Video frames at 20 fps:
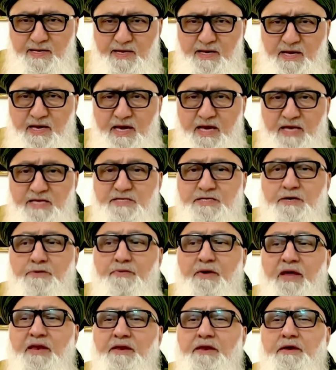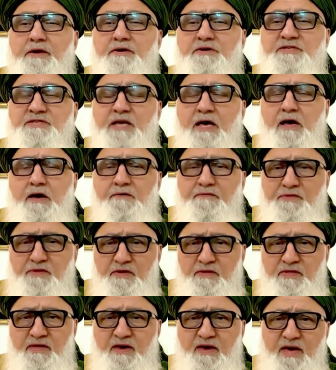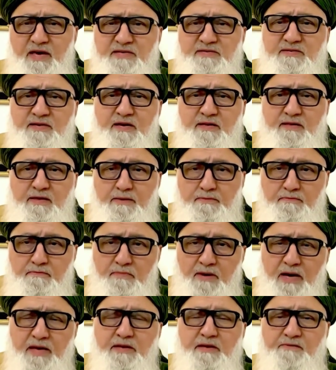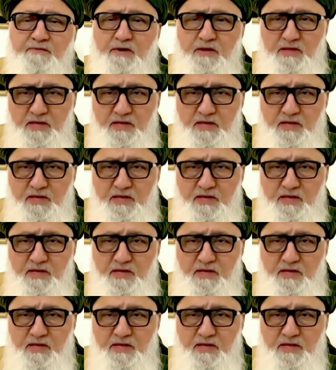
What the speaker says: and surrender yourself to the izzat and might of Allah